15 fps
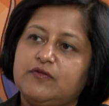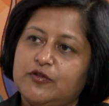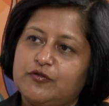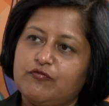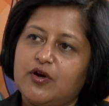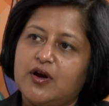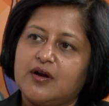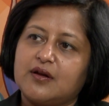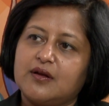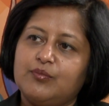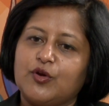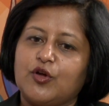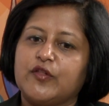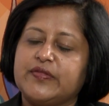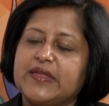is work
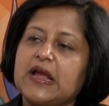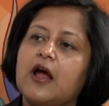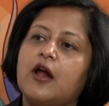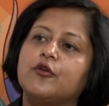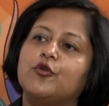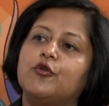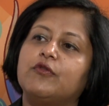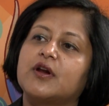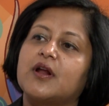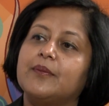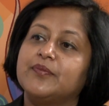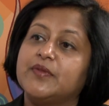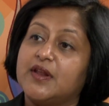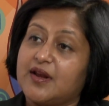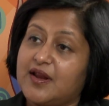because they can't overcome
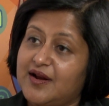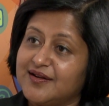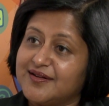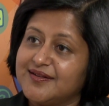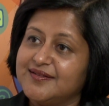their guilt.